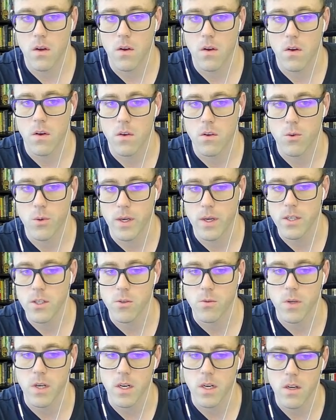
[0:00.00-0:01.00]
create a
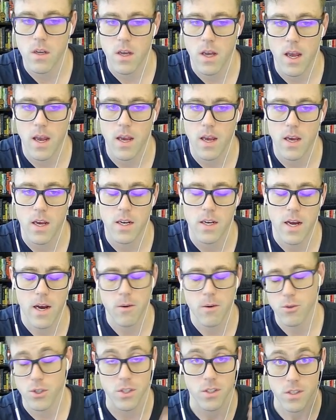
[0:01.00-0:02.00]
screen and I
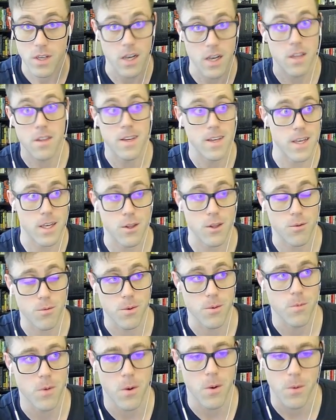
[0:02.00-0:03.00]
was just kind of thinking
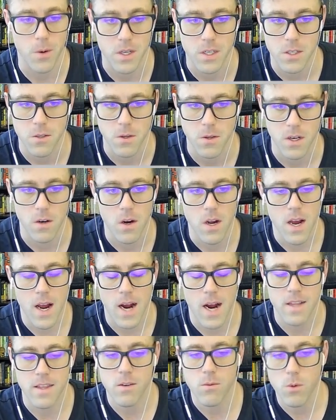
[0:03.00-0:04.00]
through what we're going to do here.
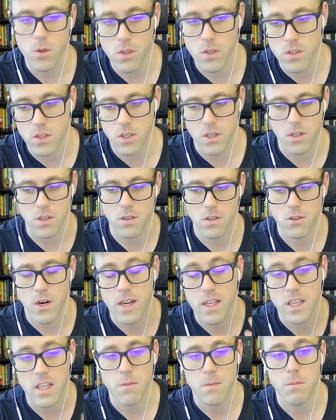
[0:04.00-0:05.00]
I think we'll to try
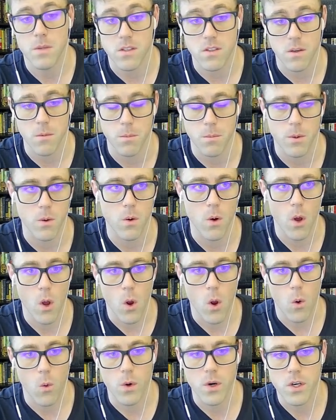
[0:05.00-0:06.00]
to keep this simple,
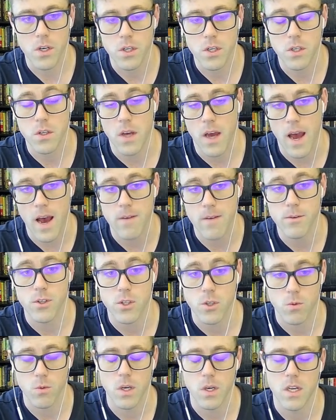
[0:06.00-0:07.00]
we're going to have a
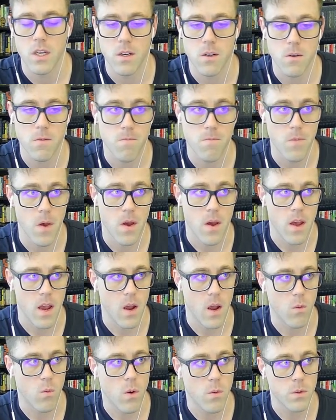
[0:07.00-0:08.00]
screen here
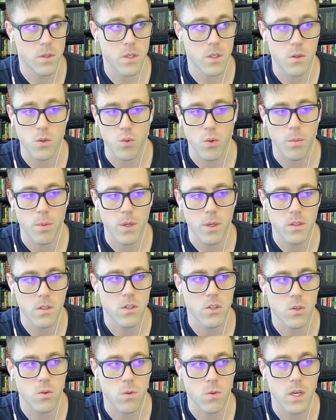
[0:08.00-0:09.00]
and what we'll do is we'll put the
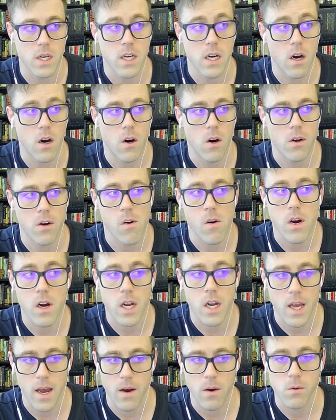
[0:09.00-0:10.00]
screen on our
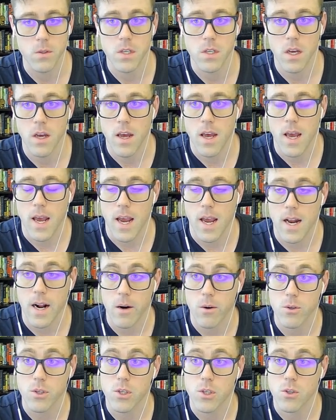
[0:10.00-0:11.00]
account and
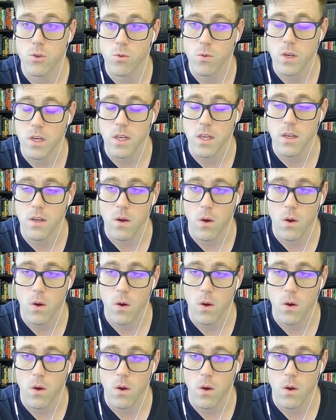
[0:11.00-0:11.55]
our screen,